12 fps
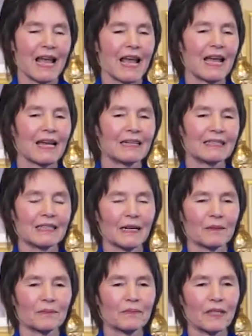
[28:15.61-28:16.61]

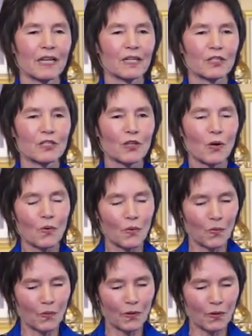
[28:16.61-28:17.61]
And so
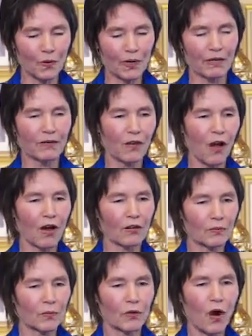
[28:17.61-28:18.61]
we're going along,
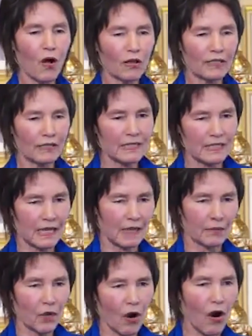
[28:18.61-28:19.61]
and we're all in the
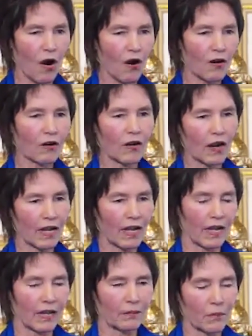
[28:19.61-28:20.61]
same car,
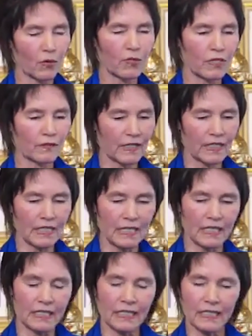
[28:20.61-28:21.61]
most of us
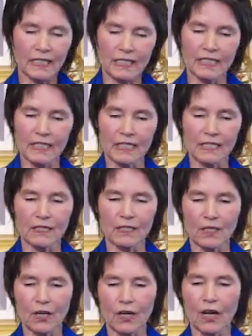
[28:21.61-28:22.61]
in the
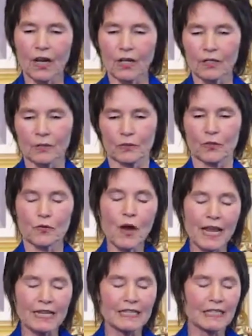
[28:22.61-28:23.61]

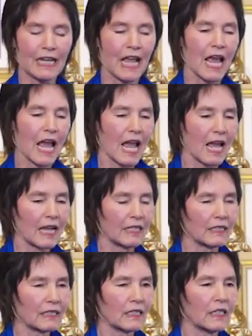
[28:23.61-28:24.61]
train.
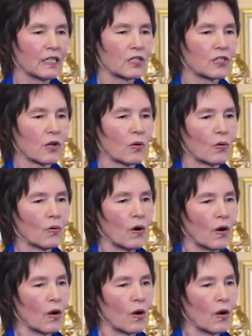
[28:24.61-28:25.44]
And so